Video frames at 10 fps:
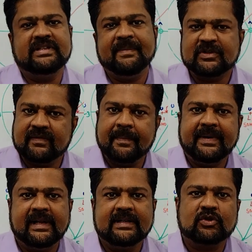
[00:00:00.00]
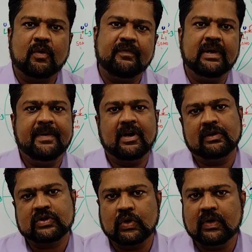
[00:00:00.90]
James Webb telescope will be
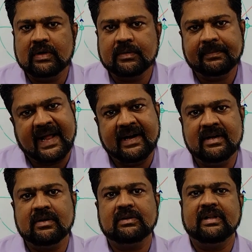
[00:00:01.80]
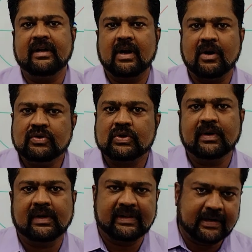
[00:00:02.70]
also planned their house
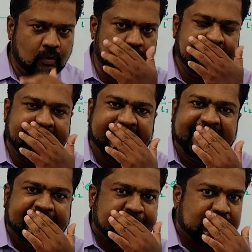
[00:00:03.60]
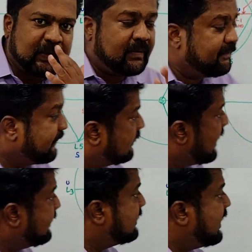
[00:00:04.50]
over there only. So
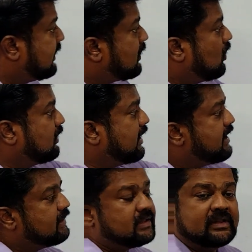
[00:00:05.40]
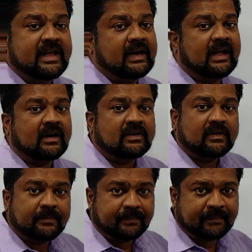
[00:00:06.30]
like that, already there
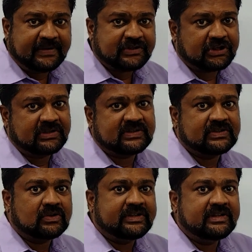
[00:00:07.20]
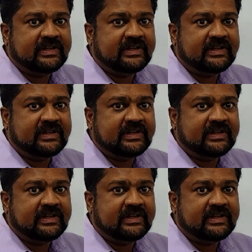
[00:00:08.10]
are missions